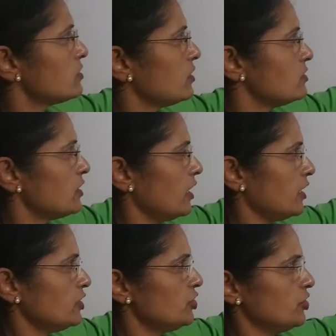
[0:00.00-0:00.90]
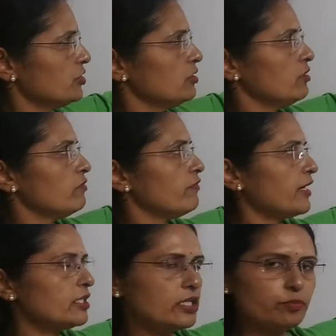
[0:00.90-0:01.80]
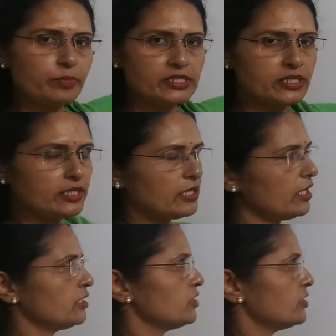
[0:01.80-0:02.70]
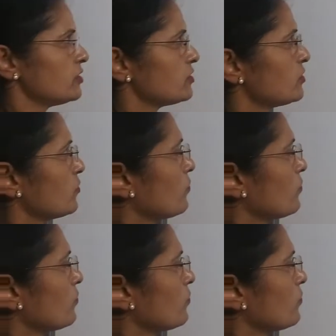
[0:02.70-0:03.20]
son's age. Find their present ages.